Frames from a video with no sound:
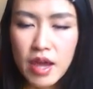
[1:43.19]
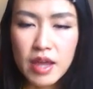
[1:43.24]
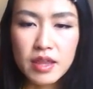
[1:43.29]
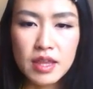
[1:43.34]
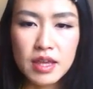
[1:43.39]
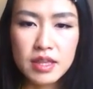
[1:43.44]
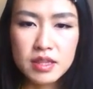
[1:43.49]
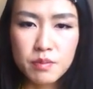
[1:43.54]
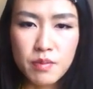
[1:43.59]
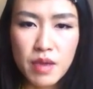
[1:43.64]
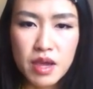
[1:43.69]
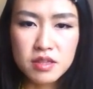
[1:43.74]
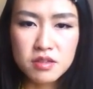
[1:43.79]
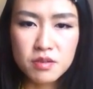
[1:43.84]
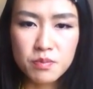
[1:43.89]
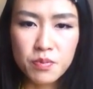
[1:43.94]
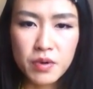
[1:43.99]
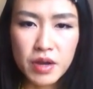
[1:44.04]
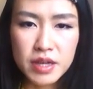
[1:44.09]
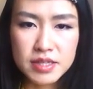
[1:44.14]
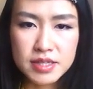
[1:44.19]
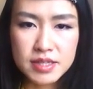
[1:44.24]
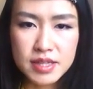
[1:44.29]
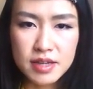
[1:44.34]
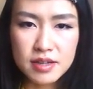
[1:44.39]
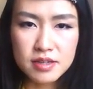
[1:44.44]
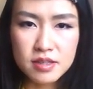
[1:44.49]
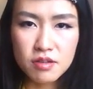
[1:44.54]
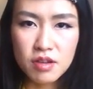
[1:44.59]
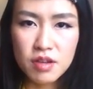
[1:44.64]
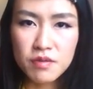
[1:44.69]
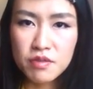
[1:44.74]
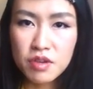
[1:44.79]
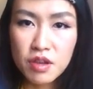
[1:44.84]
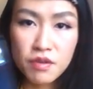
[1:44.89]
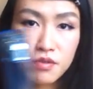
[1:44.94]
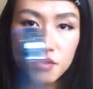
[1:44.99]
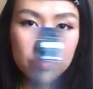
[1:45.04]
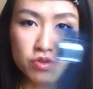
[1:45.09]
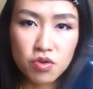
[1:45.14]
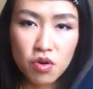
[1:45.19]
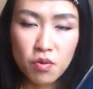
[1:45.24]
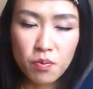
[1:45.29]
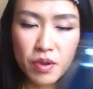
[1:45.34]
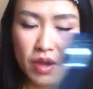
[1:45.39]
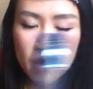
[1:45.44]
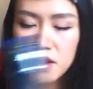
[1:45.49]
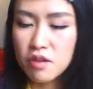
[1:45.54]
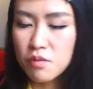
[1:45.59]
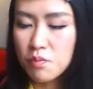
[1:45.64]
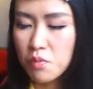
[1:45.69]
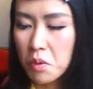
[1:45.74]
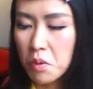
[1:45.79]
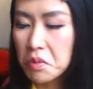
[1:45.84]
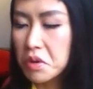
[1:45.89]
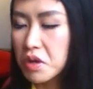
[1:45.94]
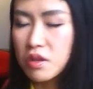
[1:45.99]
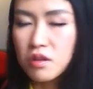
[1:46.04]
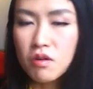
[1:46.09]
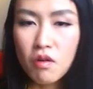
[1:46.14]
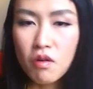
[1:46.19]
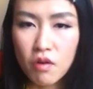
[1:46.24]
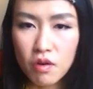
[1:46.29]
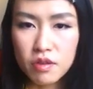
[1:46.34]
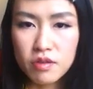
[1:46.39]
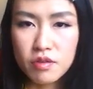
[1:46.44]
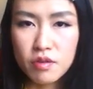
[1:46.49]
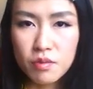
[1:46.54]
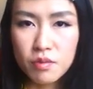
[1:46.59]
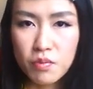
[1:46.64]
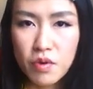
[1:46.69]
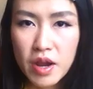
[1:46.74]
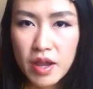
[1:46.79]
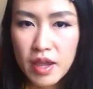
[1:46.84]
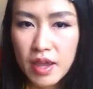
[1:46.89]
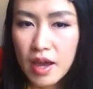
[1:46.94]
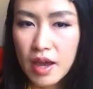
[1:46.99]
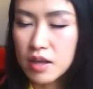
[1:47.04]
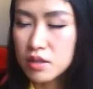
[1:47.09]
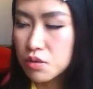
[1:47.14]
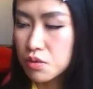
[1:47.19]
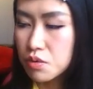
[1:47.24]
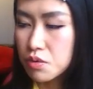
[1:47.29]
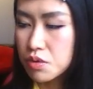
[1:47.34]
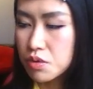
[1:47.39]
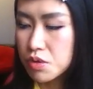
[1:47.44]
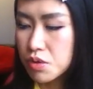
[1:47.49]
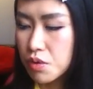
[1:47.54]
And it's made of plastic, so even if you drop it, you're probably not going to break it at all.